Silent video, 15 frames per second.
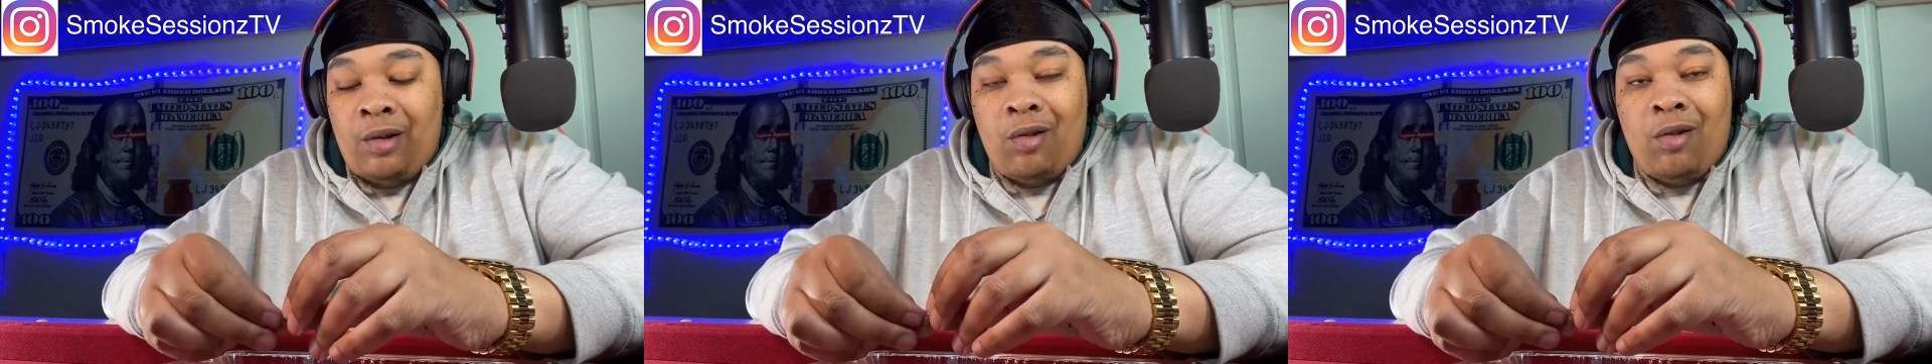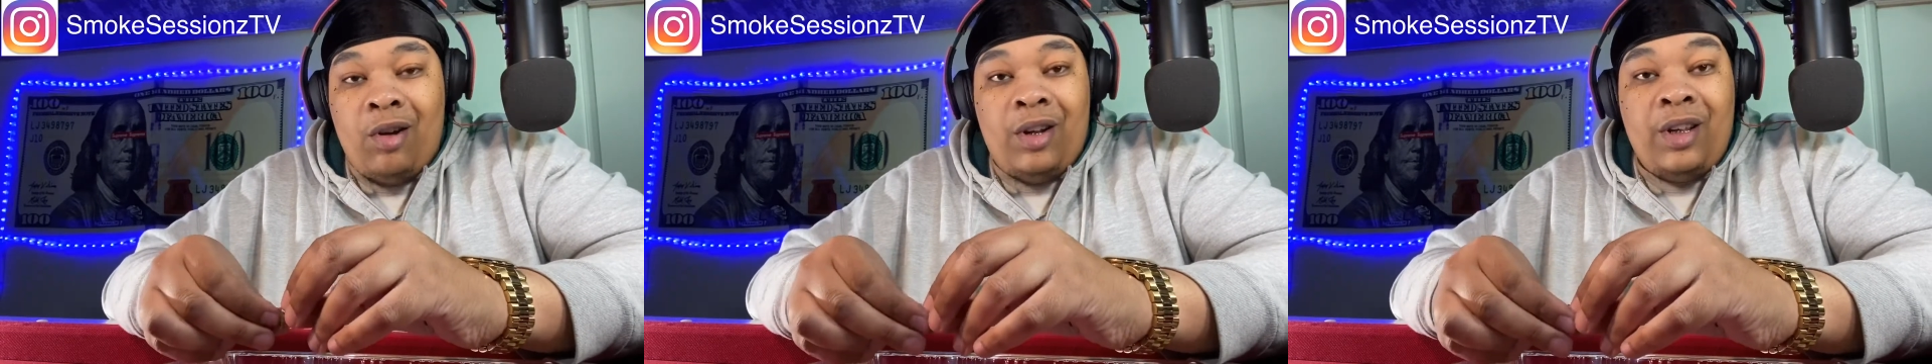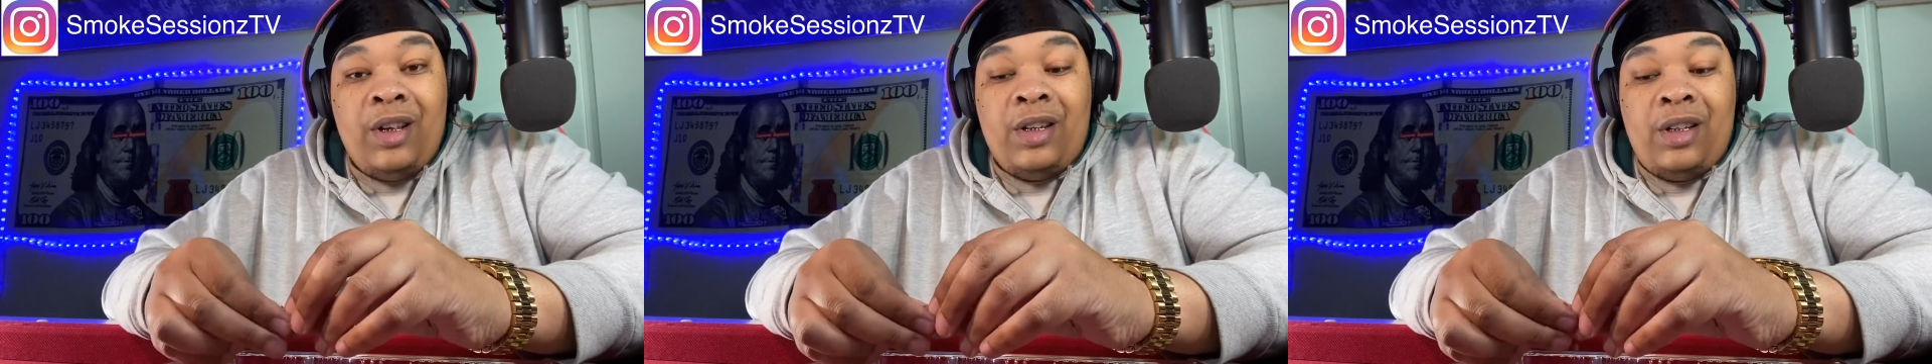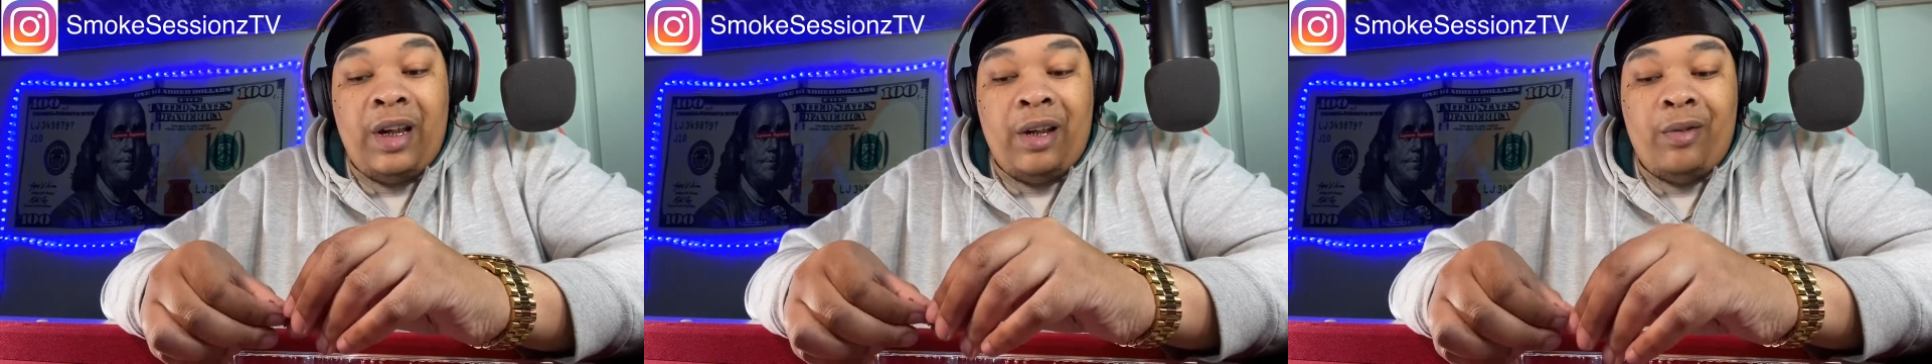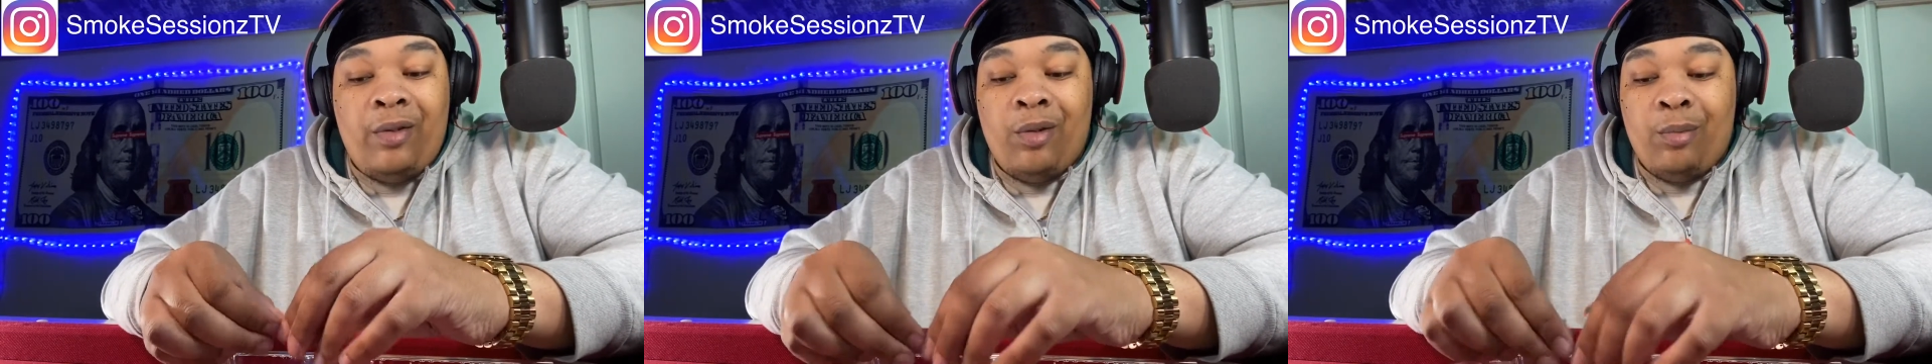or the
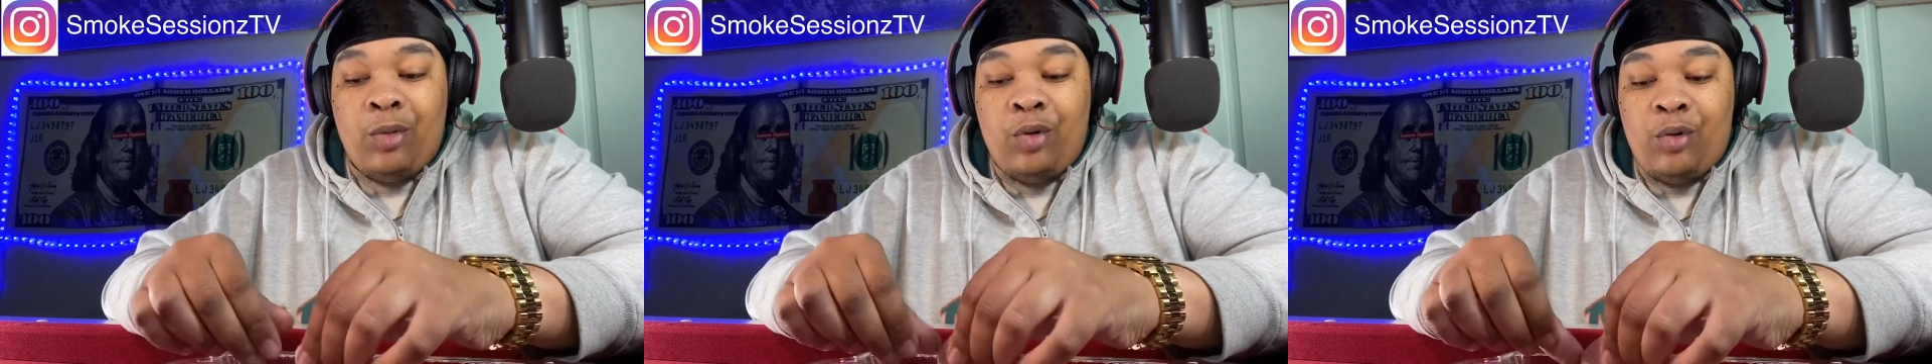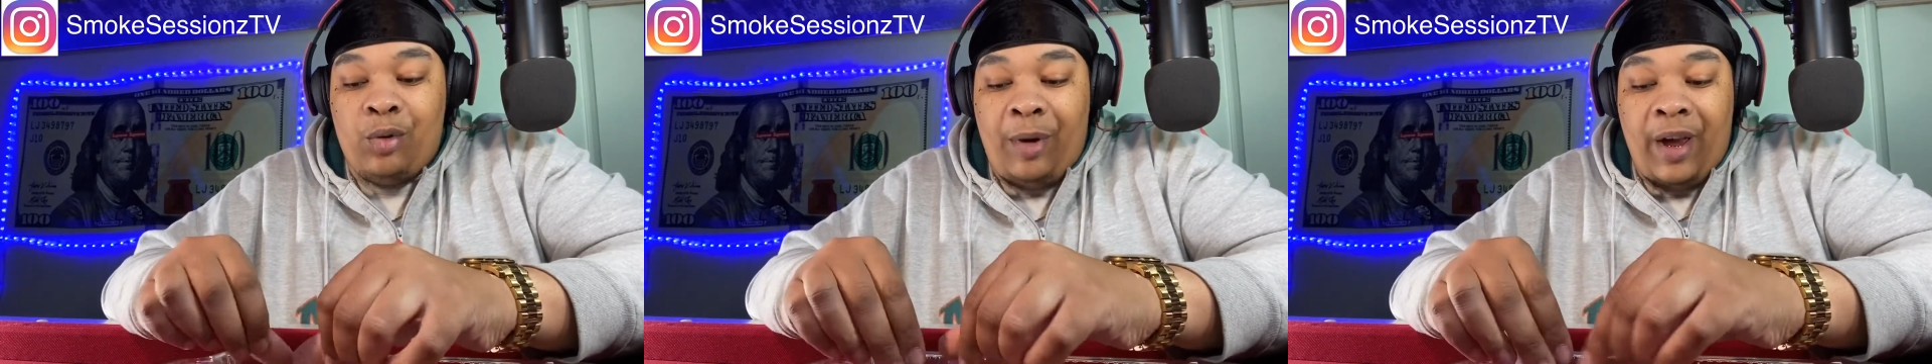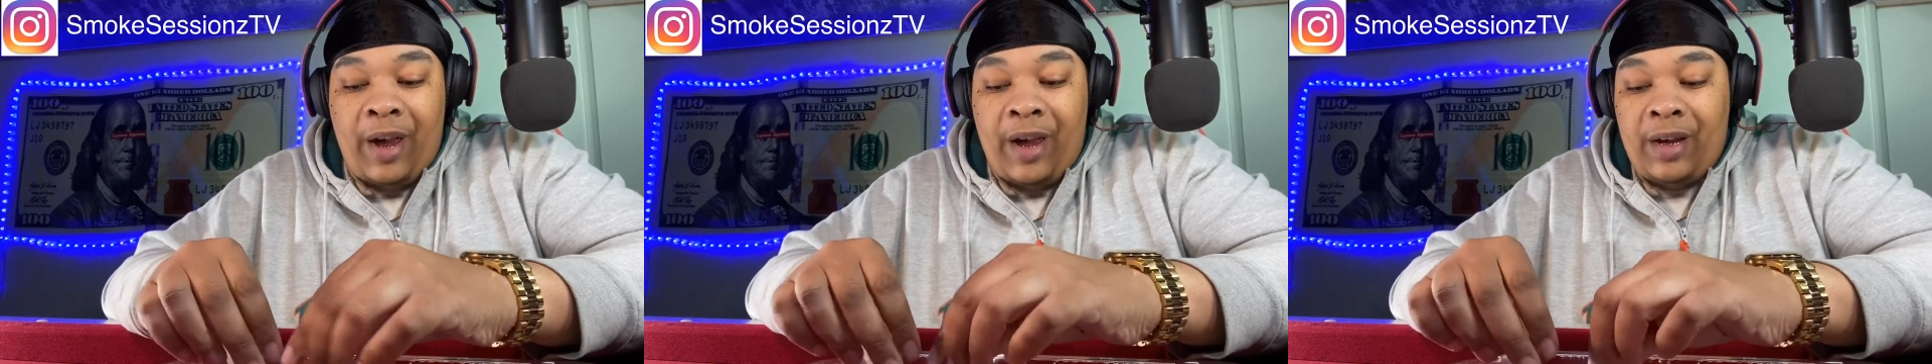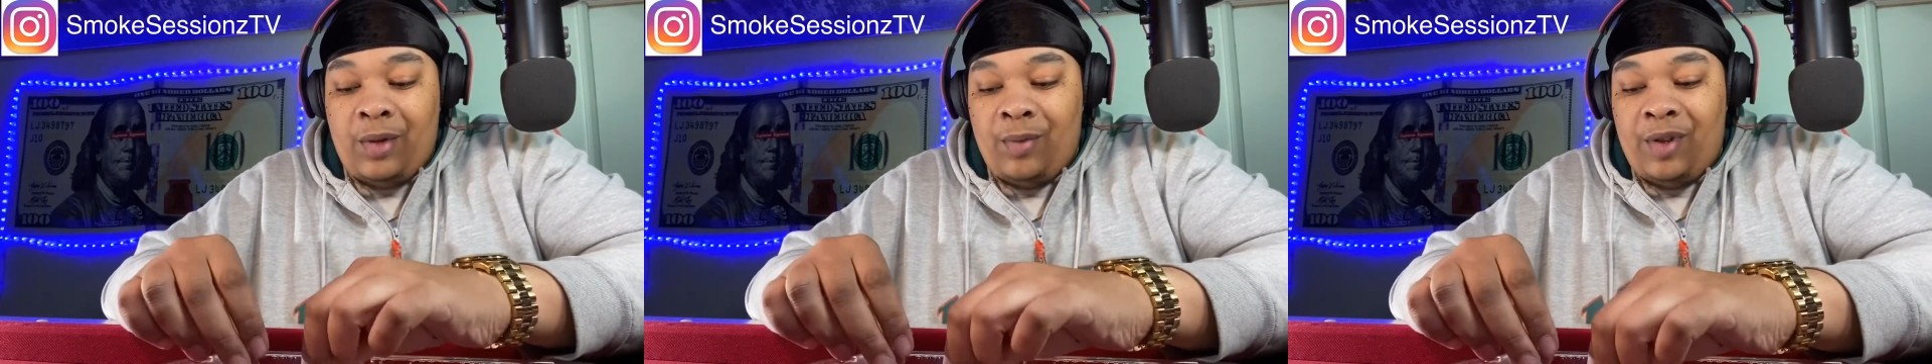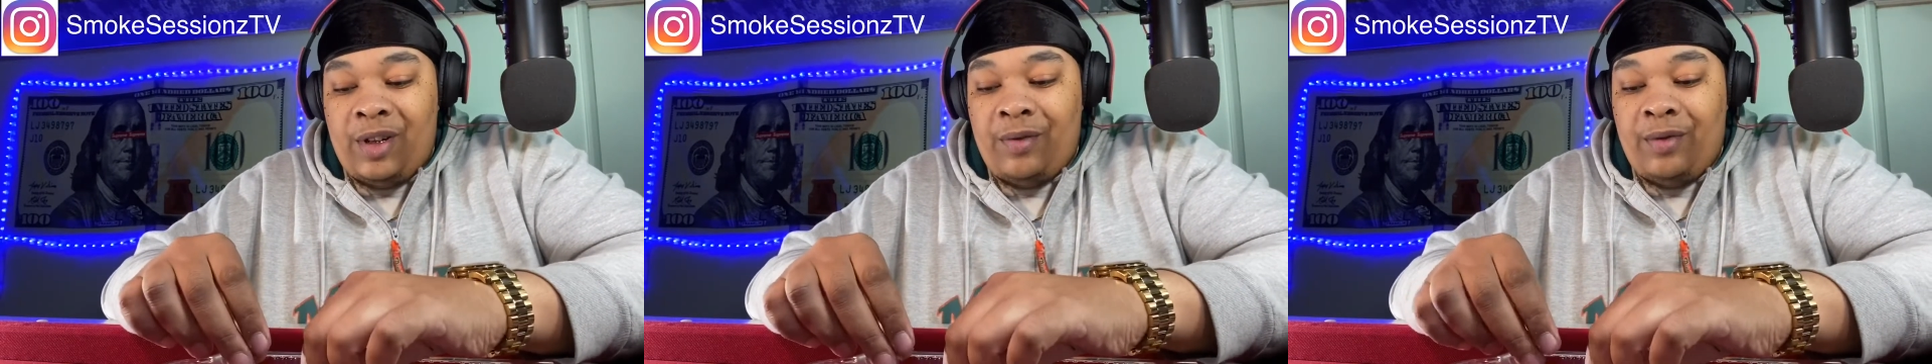Integra Boost
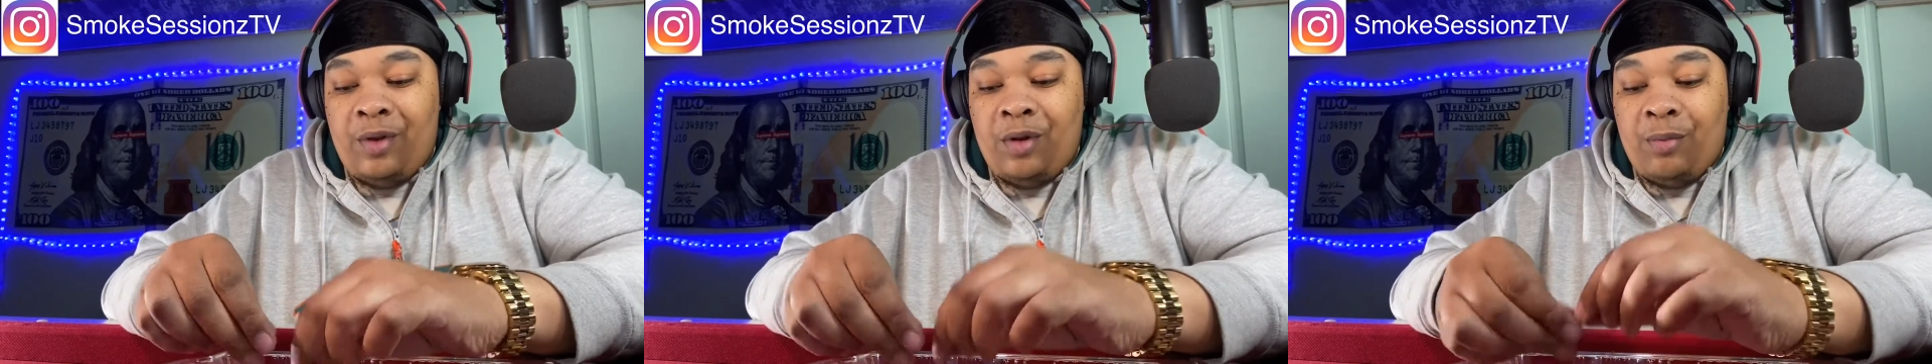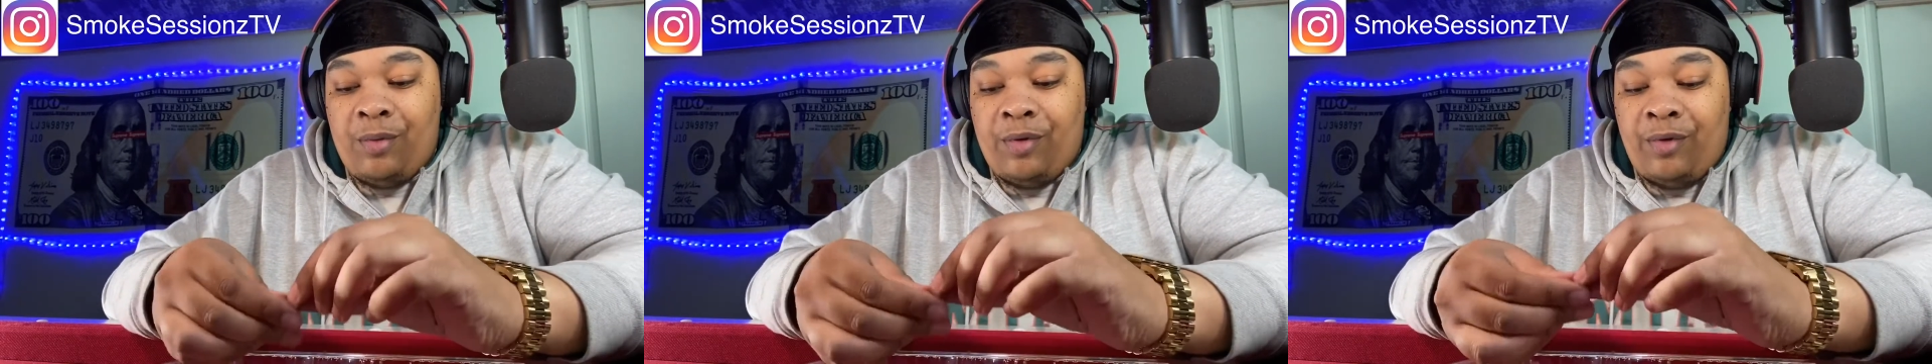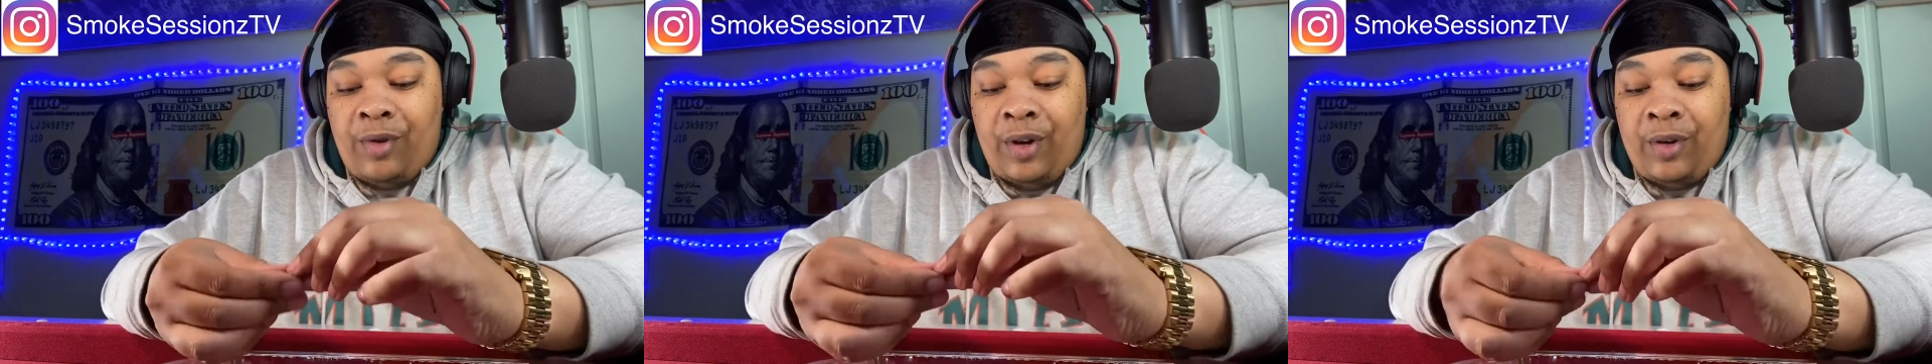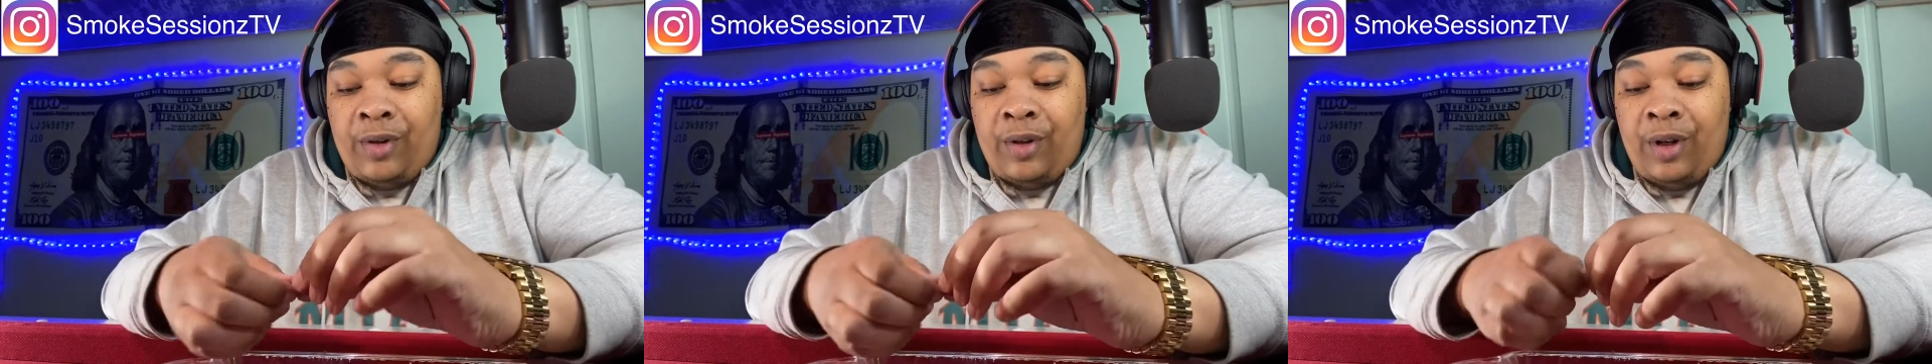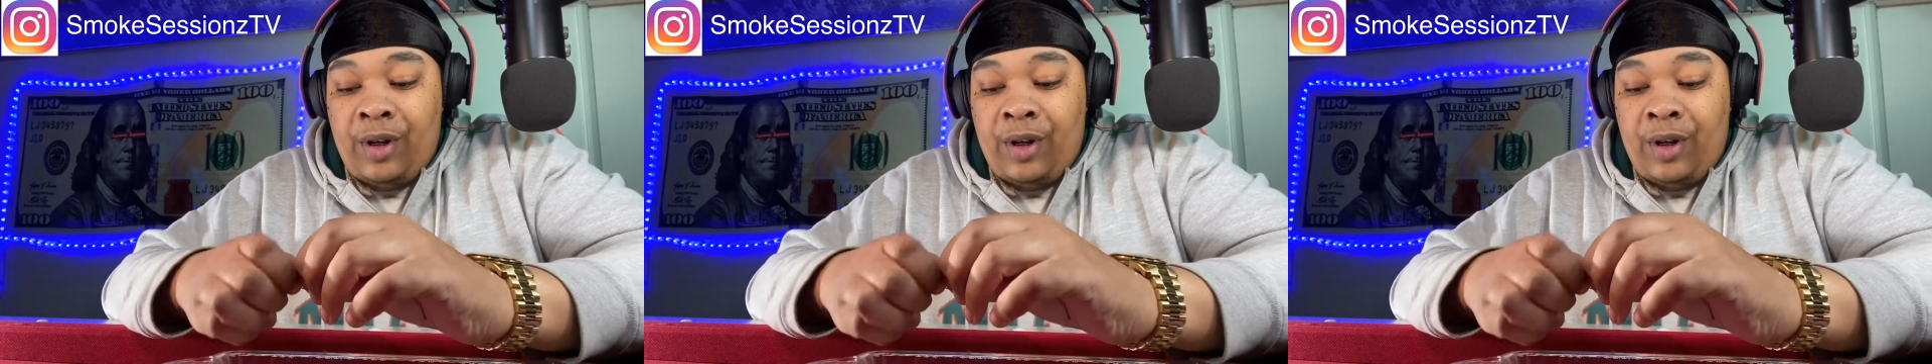packs, whichever you prefer,